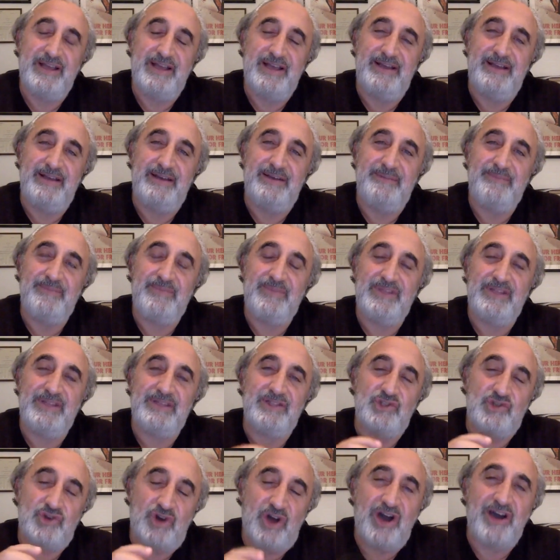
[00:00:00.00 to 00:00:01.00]
uh,
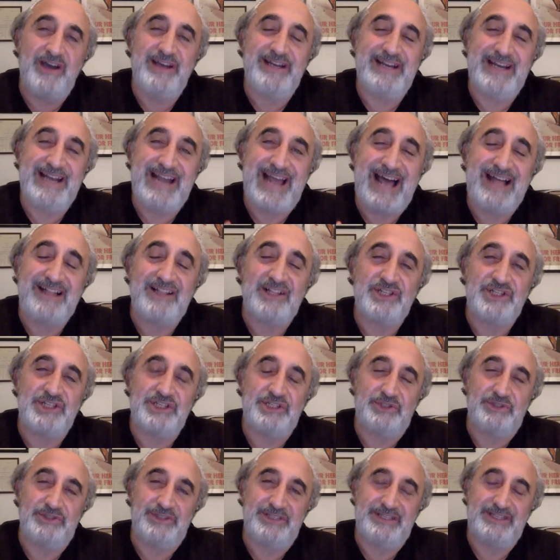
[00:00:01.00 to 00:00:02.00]
draw an analogy
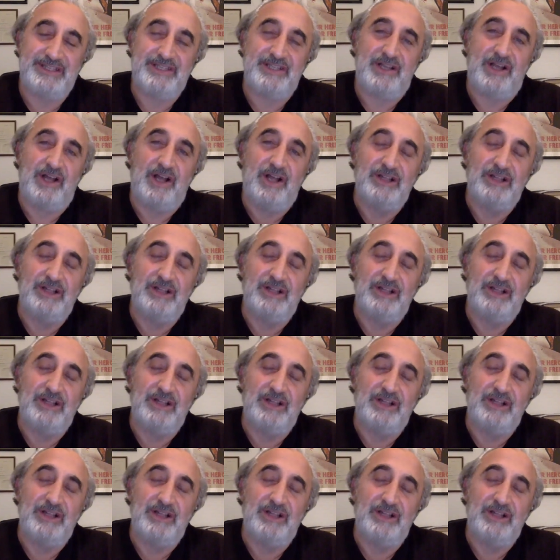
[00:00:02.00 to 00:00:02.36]
to this